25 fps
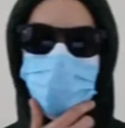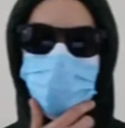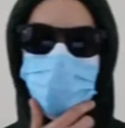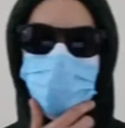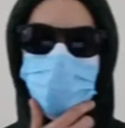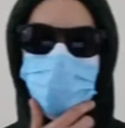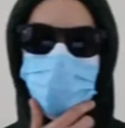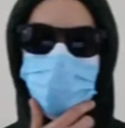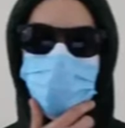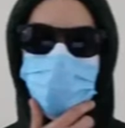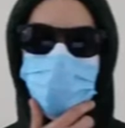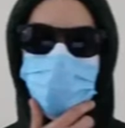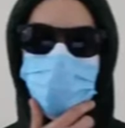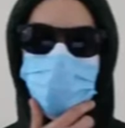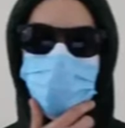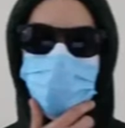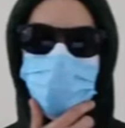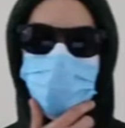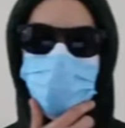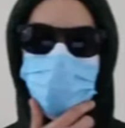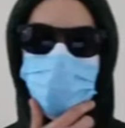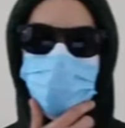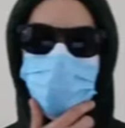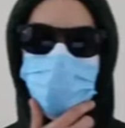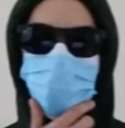
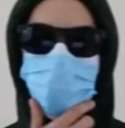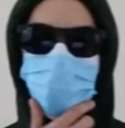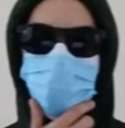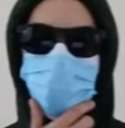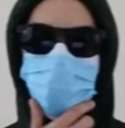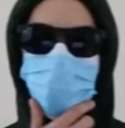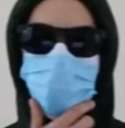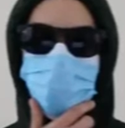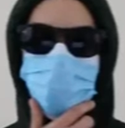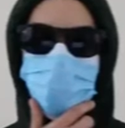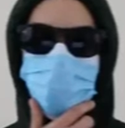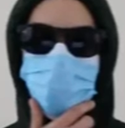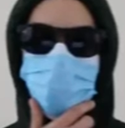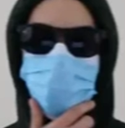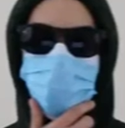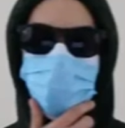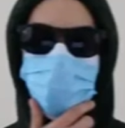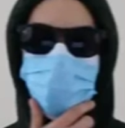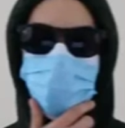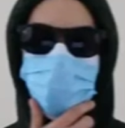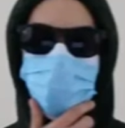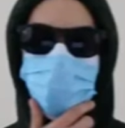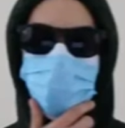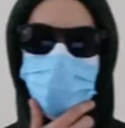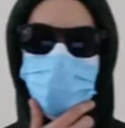
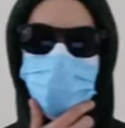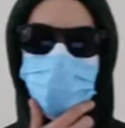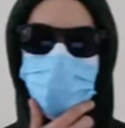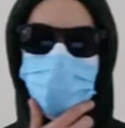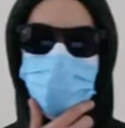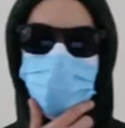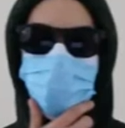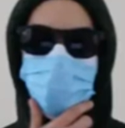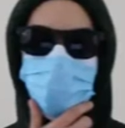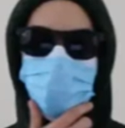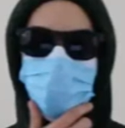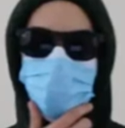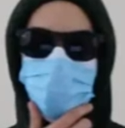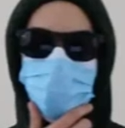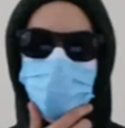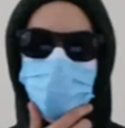[no speech]